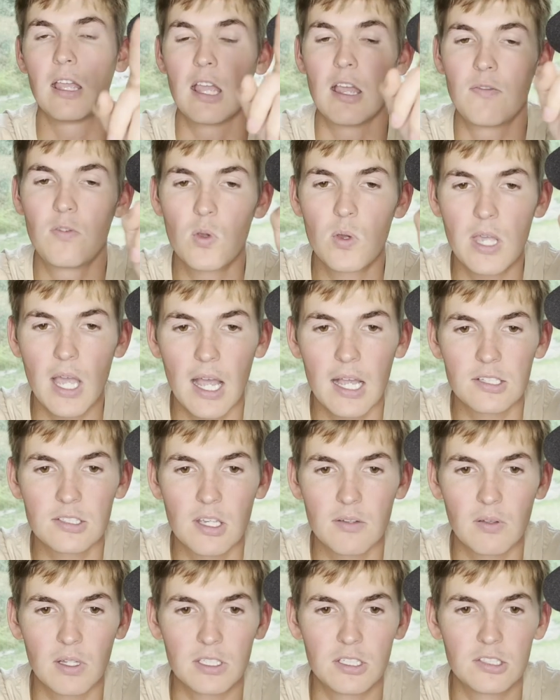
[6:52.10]
If you guys
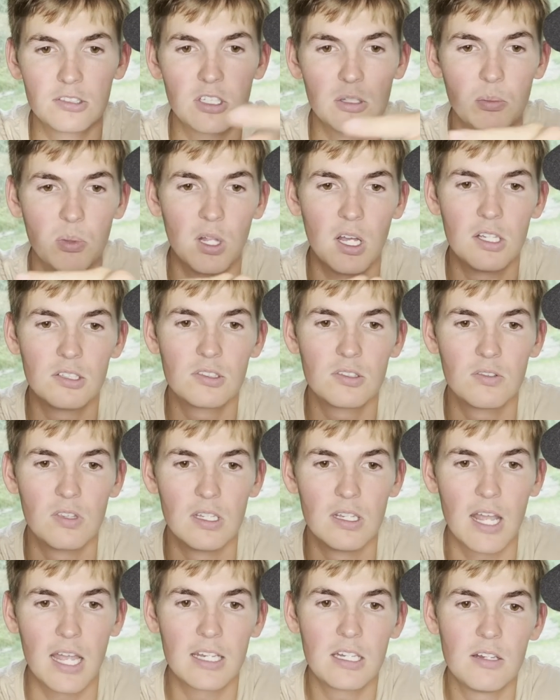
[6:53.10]
have like Disney Plus, the
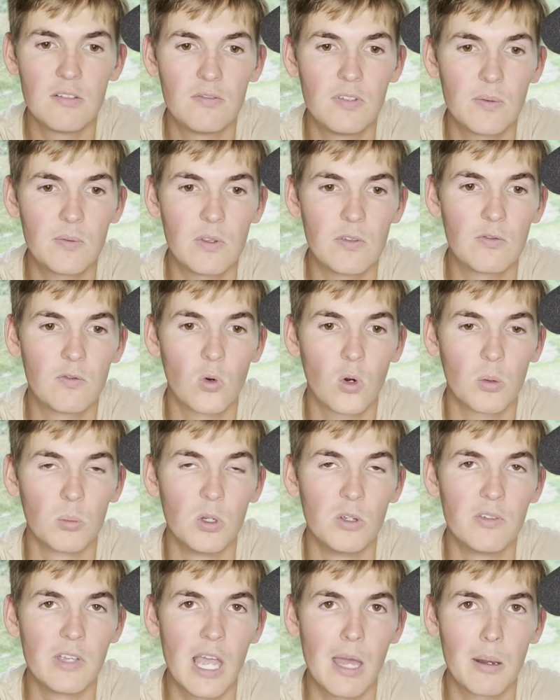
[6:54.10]
1954
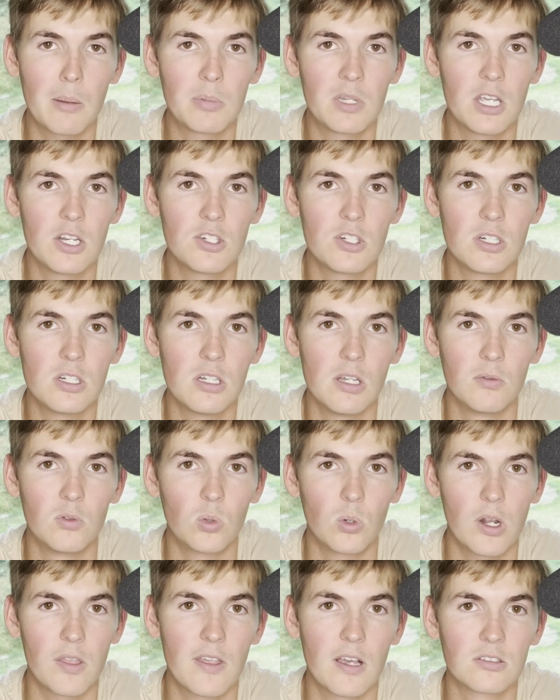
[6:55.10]
movie adaptation of
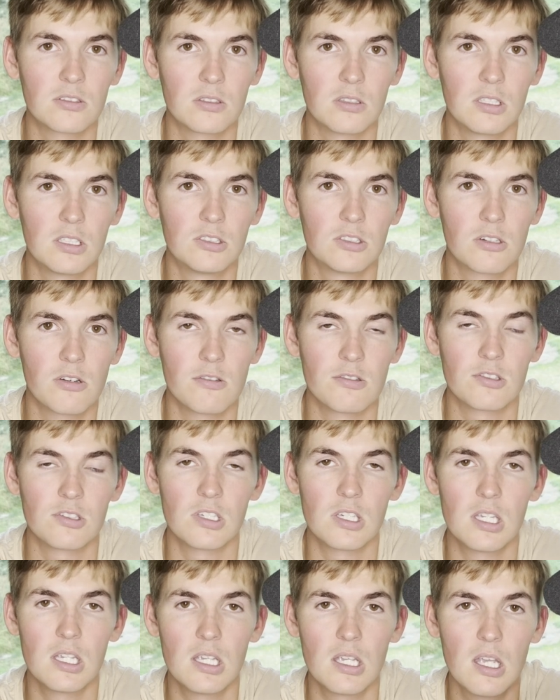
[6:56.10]
20,000 Leagues Under the
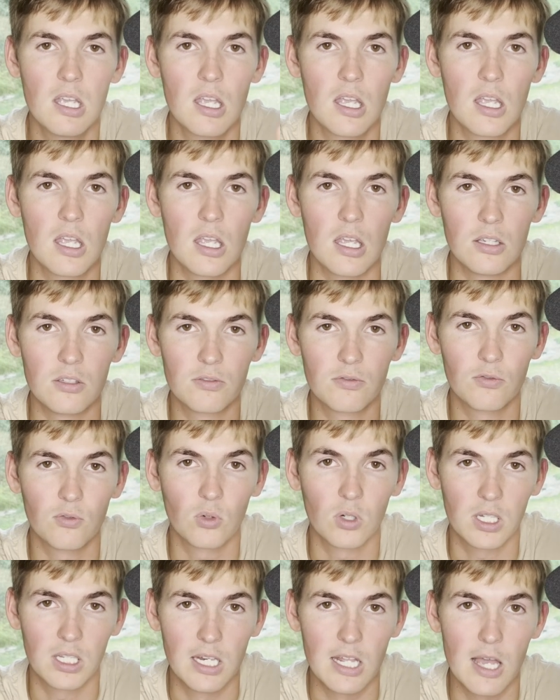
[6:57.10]
Sea is
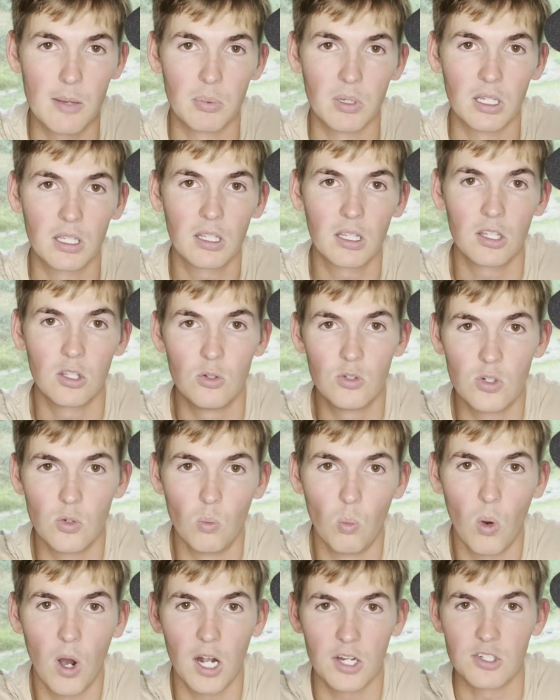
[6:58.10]
freaking epic. You should
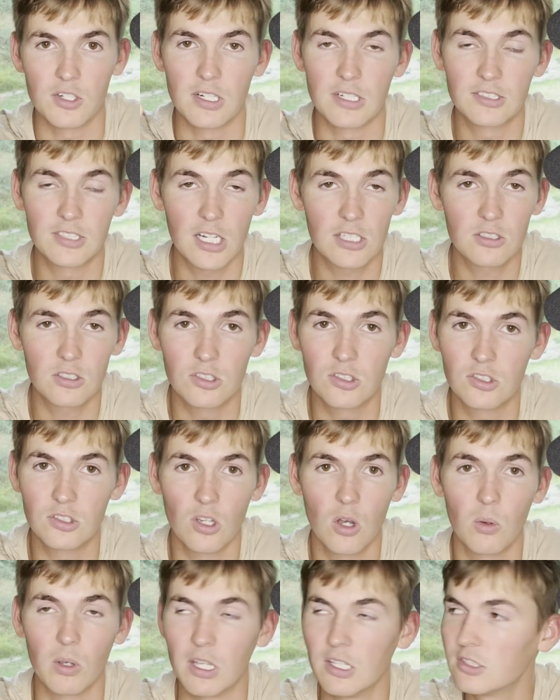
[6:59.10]
watch it. It's actually
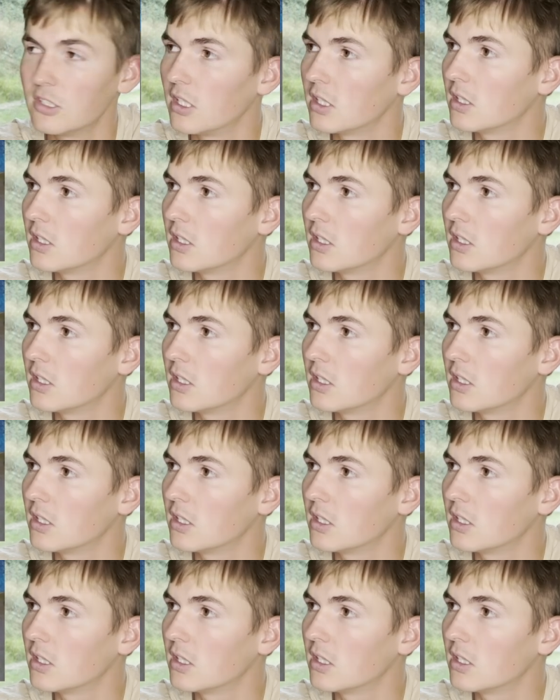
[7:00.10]
so, isn't it